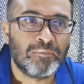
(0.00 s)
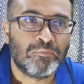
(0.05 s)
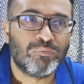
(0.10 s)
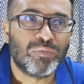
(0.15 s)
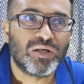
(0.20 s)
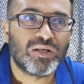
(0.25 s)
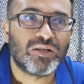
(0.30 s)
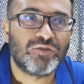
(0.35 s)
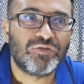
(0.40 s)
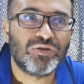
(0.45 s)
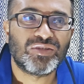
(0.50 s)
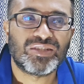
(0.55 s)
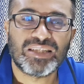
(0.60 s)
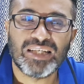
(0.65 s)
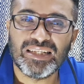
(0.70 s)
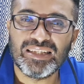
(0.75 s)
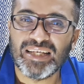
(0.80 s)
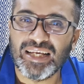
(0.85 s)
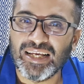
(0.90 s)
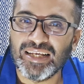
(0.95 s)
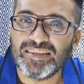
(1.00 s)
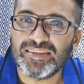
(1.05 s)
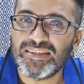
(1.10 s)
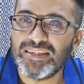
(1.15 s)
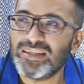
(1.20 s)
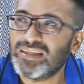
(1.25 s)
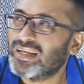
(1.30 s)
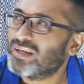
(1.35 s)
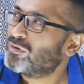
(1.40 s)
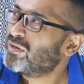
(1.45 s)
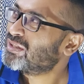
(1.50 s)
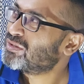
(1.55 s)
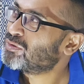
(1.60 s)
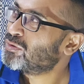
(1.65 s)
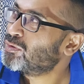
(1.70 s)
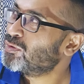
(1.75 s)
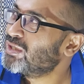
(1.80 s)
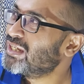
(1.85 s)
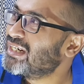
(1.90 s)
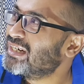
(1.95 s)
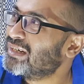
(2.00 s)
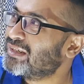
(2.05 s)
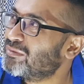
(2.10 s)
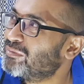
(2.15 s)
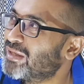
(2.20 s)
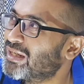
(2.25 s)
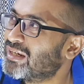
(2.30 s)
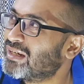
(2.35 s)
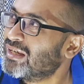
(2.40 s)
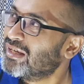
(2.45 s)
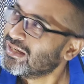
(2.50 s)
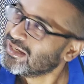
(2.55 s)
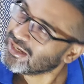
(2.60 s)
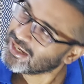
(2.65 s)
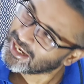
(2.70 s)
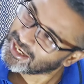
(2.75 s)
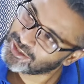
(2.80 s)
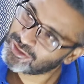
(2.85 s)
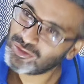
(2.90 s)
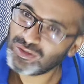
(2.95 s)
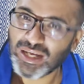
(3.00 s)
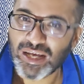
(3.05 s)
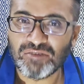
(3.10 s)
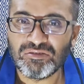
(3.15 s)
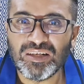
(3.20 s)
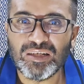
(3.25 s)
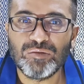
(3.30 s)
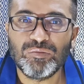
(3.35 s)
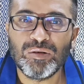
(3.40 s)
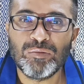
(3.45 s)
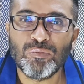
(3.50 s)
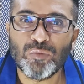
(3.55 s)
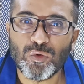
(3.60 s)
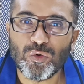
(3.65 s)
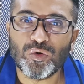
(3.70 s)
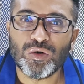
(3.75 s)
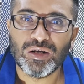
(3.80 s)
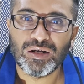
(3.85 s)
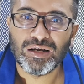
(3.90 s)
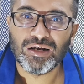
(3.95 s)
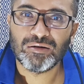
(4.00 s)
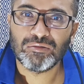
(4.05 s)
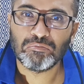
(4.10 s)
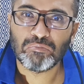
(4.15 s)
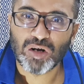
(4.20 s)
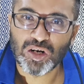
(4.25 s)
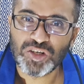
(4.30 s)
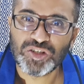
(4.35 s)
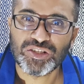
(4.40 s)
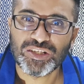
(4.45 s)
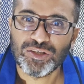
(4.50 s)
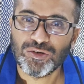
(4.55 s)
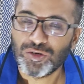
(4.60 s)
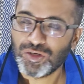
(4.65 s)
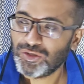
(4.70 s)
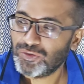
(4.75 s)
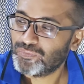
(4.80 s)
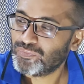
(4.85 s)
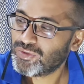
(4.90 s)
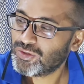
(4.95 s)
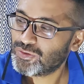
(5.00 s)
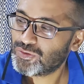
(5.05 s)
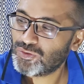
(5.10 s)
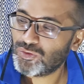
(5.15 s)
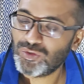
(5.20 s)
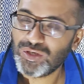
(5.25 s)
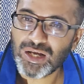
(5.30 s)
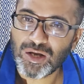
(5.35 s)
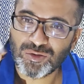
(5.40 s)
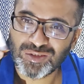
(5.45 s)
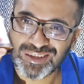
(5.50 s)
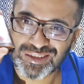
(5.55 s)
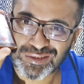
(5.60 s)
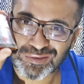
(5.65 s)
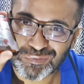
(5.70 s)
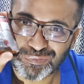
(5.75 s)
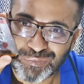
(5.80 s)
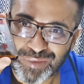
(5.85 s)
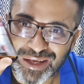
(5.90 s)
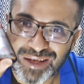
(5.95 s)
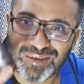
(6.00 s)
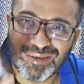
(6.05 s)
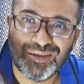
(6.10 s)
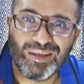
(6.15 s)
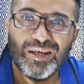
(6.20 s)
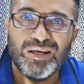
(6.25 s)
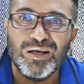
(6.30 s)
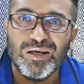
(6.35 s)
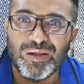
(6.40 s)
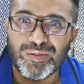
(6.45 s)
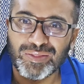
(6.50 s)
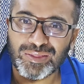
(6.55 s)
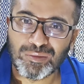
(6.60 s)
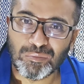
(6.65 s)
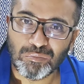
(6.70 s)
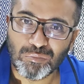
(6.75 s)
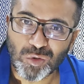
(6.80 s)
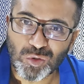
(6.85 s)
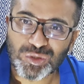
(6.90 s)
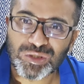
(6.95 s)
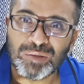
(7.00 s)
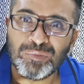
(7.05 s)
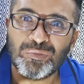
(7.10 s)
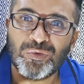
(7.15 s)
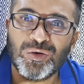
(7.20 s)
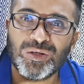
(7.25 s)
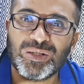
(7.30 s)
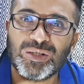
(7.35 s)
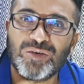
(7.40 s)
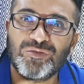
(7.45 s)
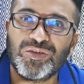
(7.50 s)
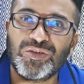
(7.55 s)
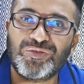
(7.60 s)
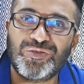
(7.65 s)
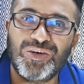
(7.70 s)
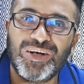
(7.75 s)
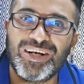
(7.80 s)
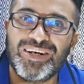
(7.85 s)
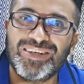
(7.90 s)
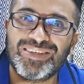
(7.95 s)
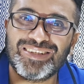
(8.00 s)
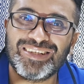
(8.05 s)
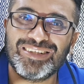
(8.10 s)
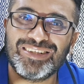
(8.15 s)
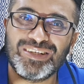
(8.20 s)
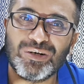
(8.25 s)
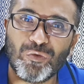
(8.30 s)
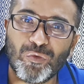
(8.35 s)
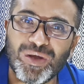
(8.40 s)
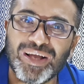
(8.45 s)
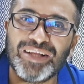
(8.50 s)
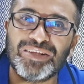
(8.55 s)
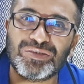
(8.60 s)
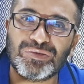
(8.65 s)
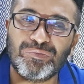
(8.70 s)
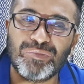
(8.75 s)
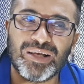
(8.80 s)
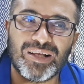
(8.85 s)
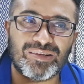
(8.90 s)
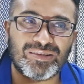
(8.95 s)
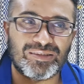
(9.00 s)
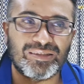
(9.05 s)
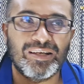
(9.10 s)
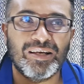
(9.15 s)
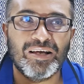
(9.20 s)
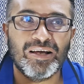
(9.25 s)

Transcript: but if you stay in the ac like it's cooling a little bit it will have a little bit more uh, mercy on you so now the smell the most important thing of this fragrance is the way it smells